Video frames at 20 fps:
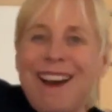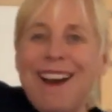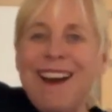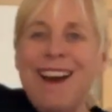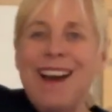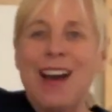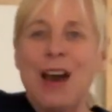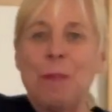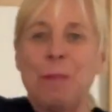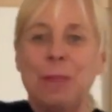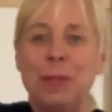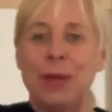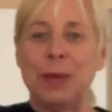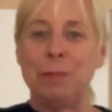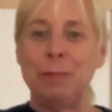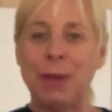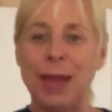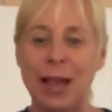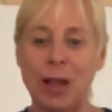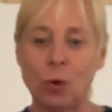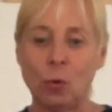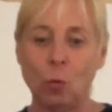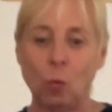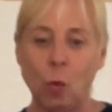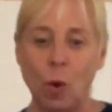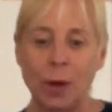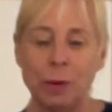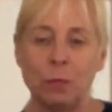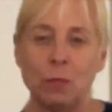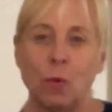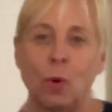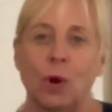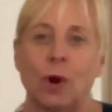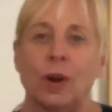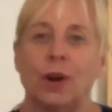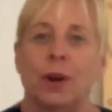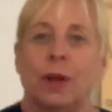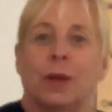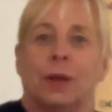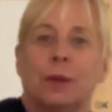Up and back. One
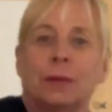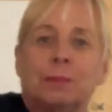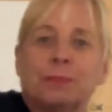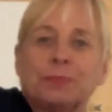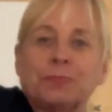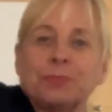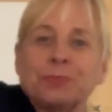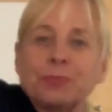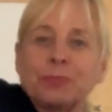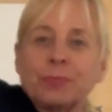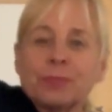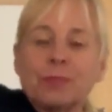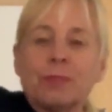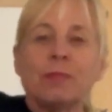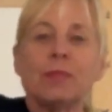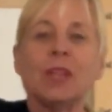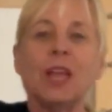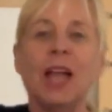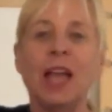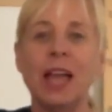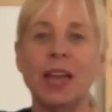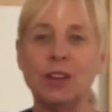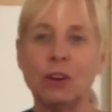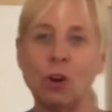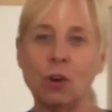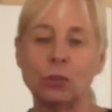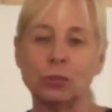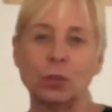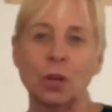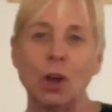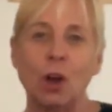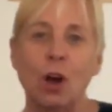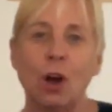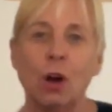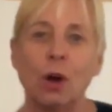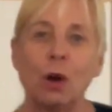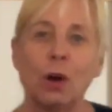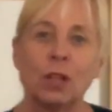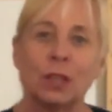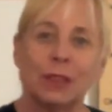more. And hold.
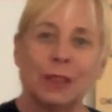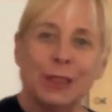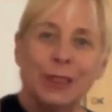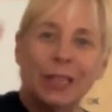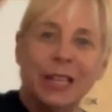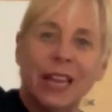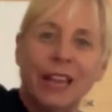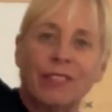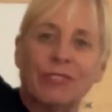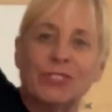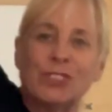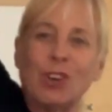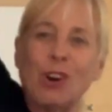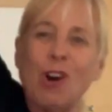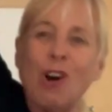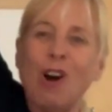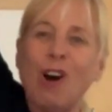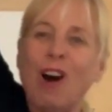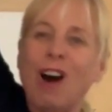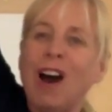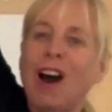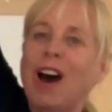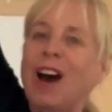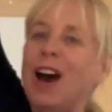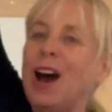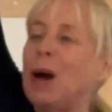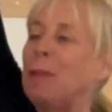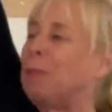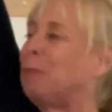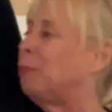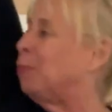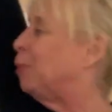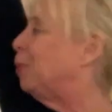Lift. Up